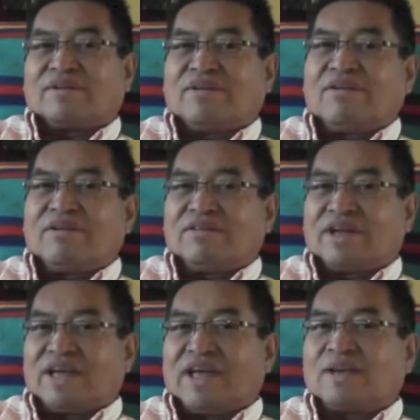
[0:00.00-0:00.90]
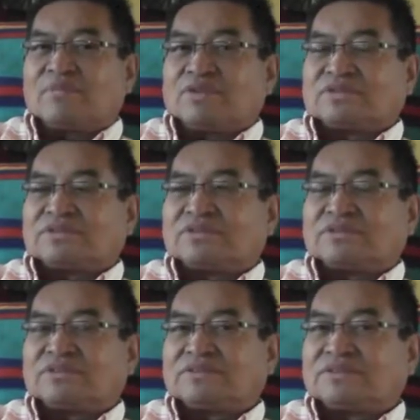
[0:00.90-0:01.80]
all the animals,
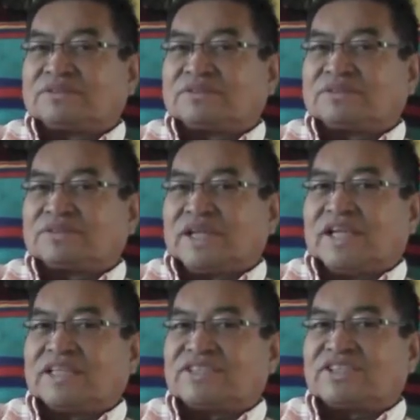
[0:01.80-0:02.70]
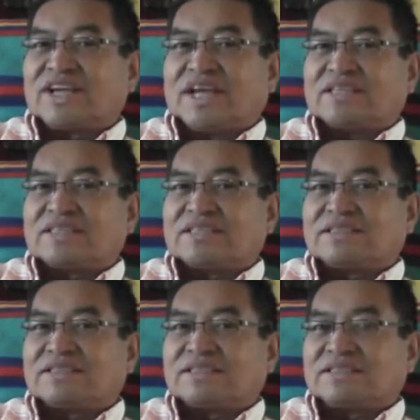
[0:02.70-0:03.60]
the insects,